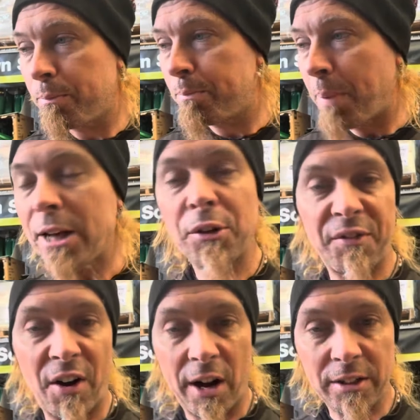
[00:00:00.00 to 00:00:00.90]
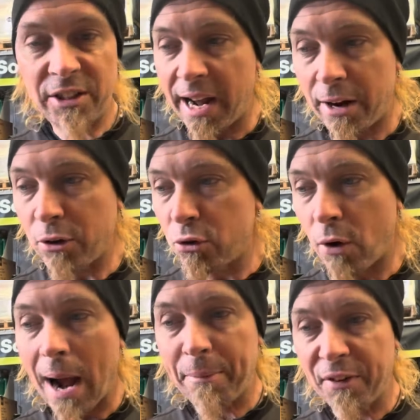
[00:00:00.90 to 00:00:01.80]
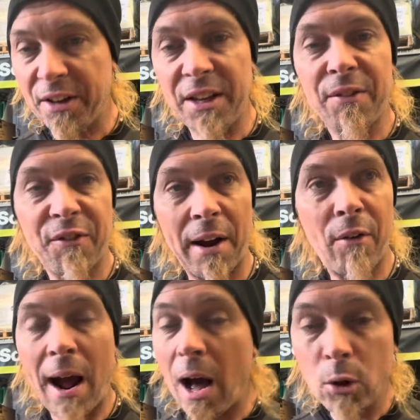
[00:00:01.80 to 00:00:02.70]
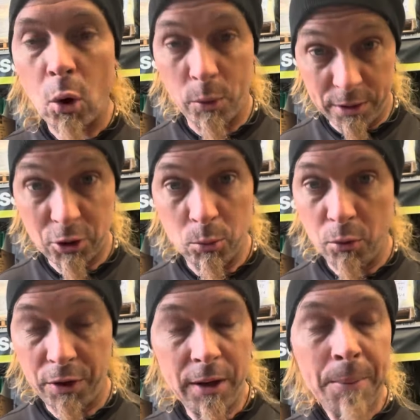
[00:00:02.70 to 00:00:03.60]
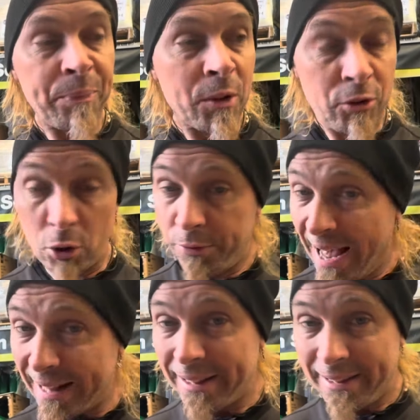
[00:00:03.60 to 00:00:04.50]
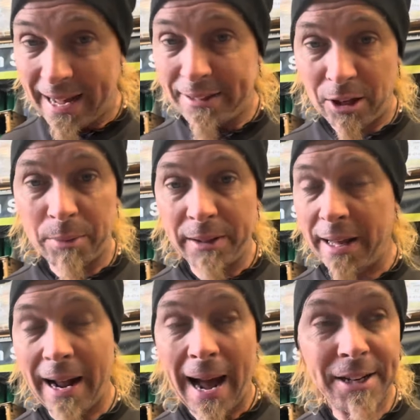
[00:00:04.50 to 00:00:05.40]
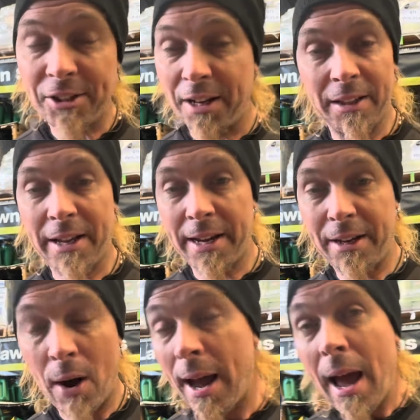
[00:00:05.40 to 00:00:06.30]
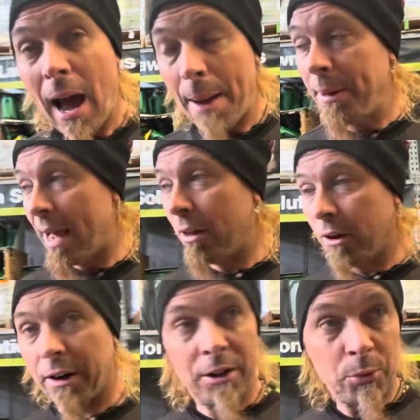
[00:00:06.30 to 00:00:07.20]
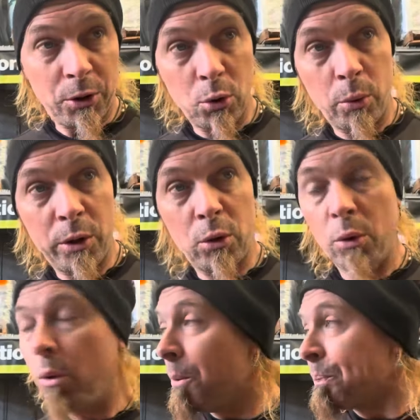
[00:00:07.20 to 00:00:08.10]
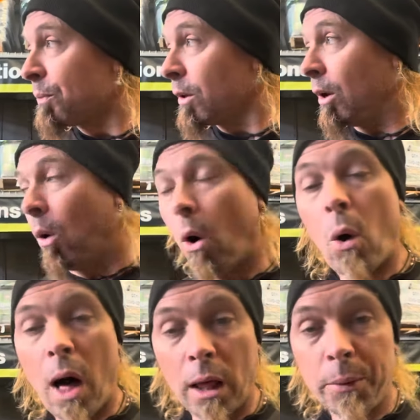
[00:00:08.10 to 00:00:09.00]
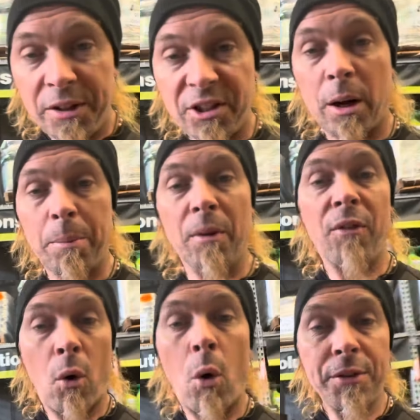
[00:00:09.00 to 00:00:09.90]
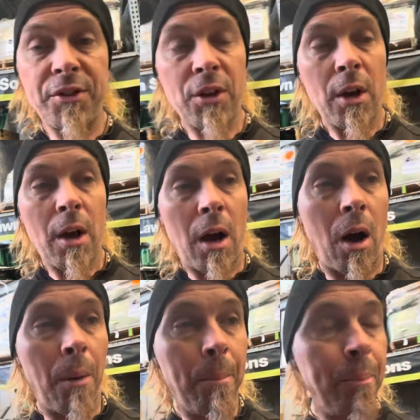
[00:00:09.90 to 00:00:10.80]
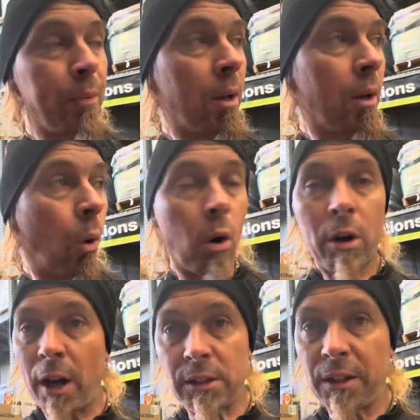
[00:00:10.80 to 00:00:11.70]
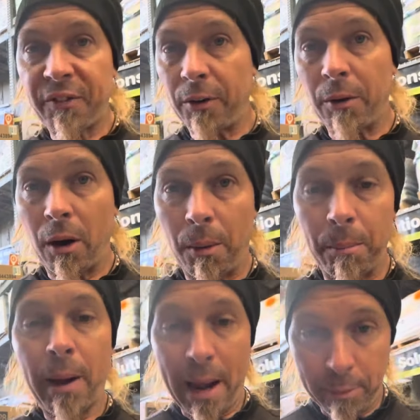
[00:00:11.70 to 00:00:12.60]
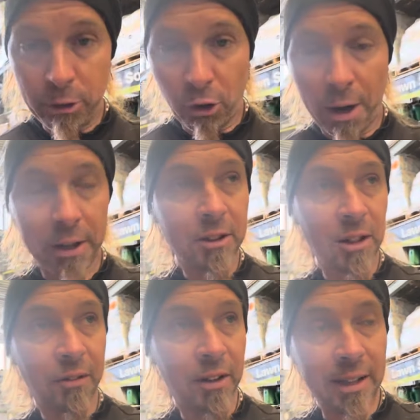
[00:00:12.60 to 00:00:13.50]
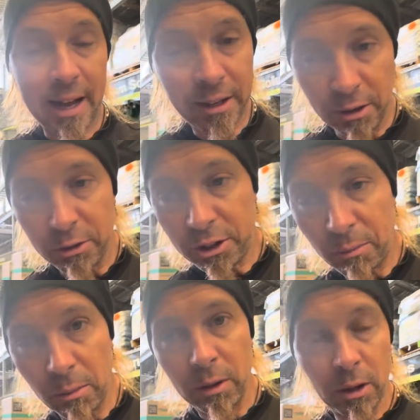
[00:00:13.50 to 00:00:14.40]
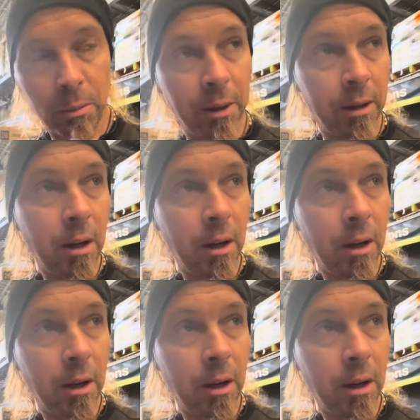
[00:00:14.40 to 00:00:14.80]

petrified, scared crap for, for I don't know how long with this movie. So that that's something that I just didn't like. You know, I, I mean, now look at us. We do we do, you know, whole Halloween setup of haunts, um, all kinds of different um, animatronics and stuff like that. You know, some of them are a little bit,